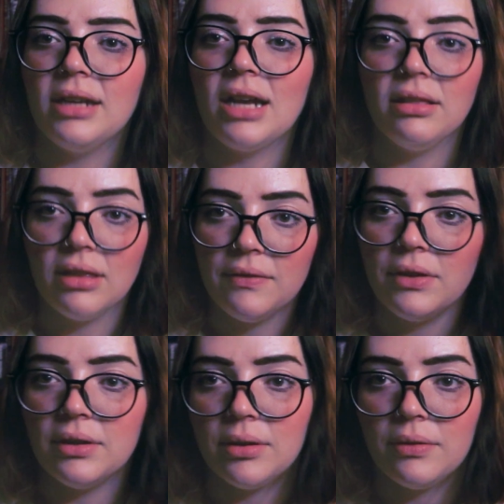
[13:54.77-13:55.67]
And I love
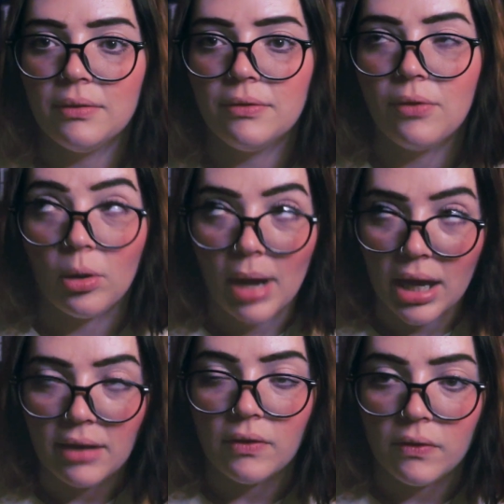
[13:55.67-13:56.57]
the
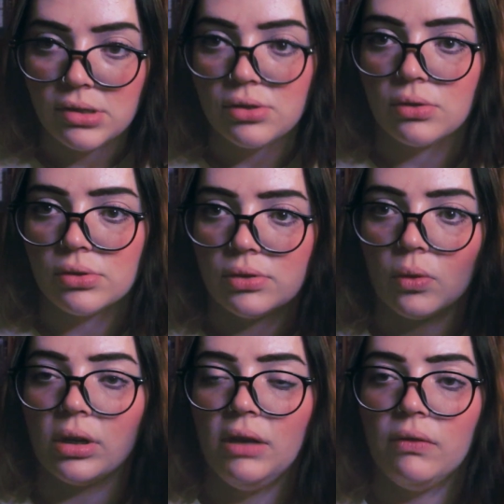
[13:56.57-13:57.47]
format of the fictional
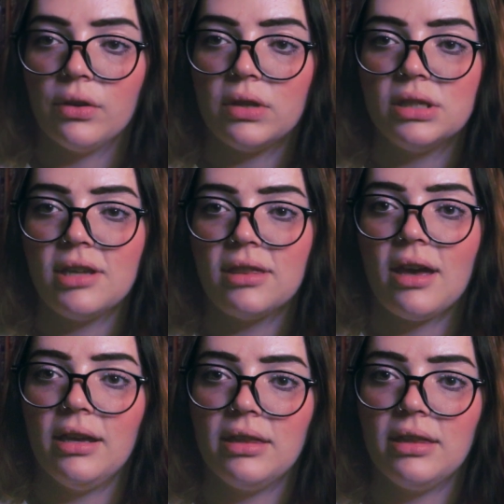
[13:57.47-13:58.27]
story for things like that.